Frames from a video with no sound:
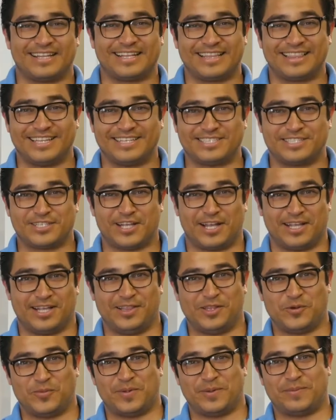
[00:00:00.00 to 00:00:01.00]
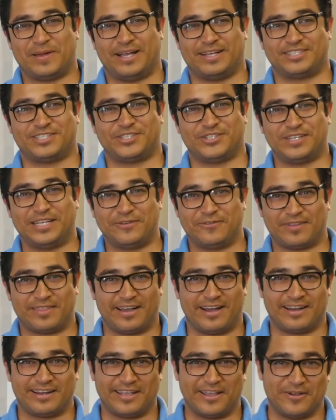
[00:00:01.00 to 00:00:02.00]
Let's talk a little bit about shooting with
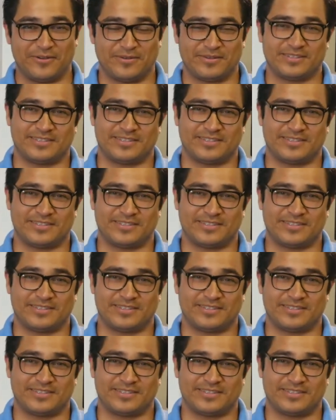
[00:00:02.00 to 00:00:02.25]
audio.